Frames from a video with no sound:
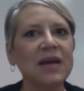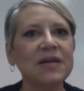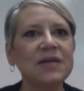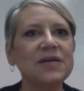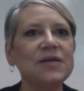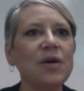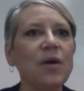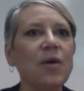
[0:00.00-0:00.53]

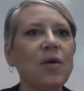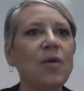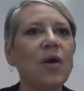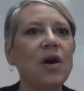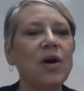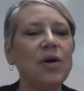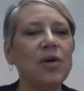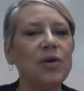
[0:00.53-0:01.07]
So
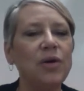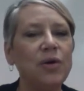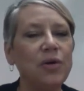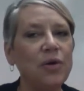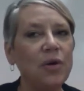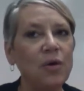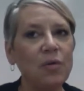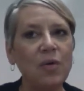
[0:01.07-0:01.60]
you
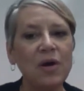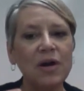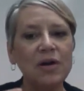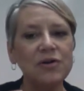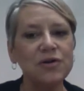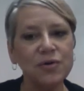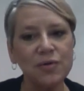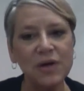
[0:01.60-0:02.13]
don't want to
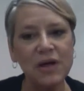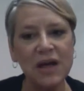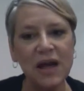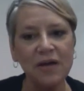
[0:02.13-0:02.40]
treat